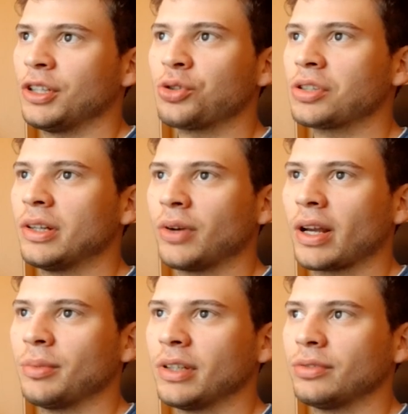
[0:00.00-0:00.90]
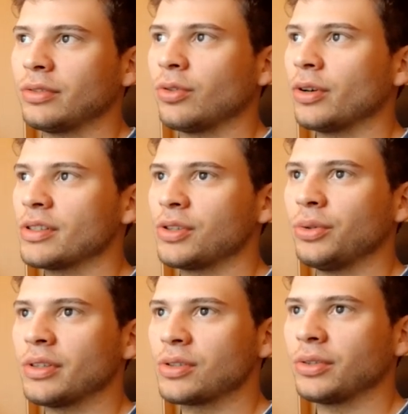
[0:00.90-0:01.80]
I usually recommend for foreign
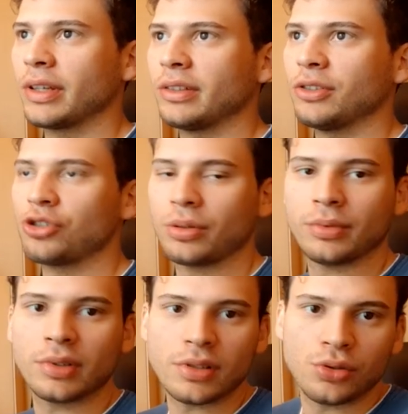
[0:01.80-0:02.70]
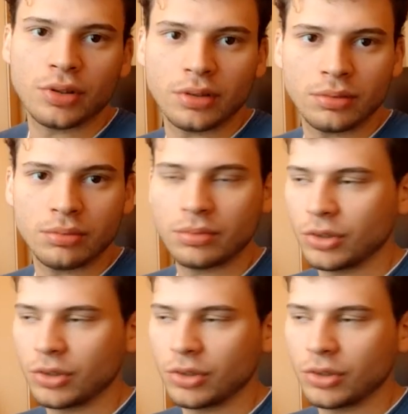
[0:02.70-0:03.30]
students to take it in German because you can,